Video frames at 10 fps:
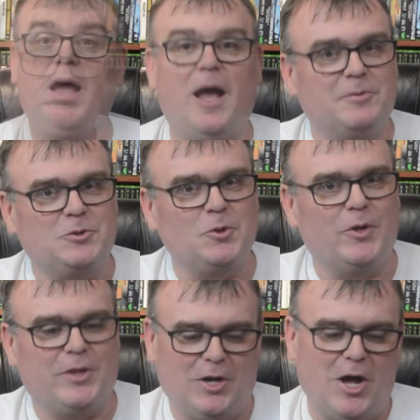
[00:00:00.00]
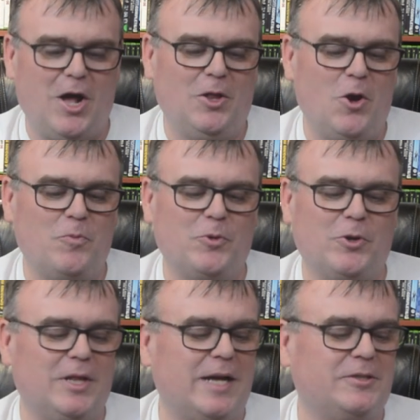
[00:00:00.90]
I'm sure that all
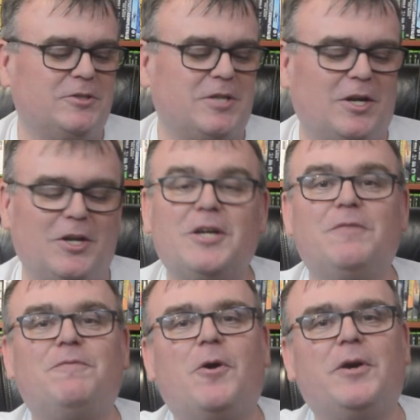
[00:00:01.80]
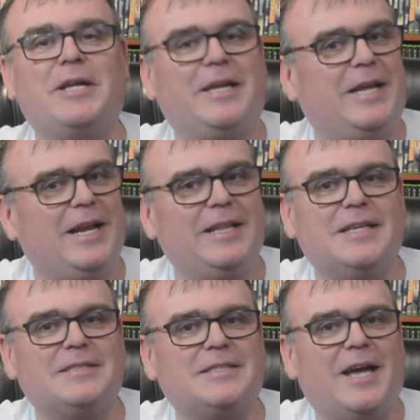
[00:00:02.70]
homebrew collectors are looking forward to getting
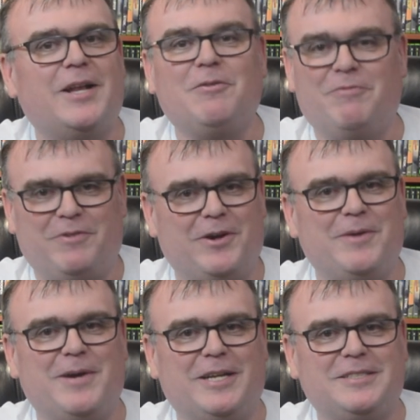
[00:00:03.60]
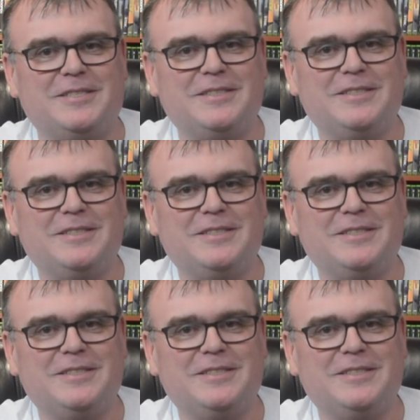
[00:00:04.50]
this title very much.